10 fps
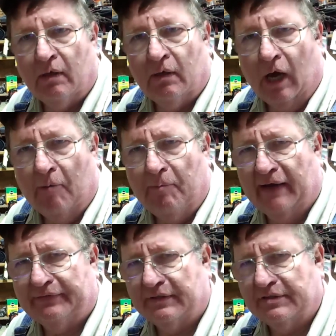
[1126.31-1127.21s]

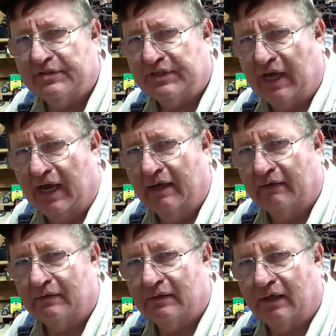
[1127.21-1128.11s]
about the scale
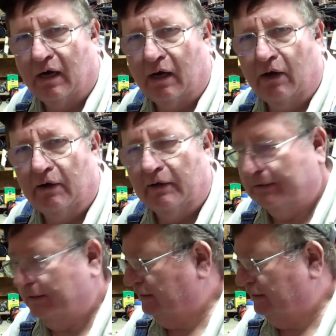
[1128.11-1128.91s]
on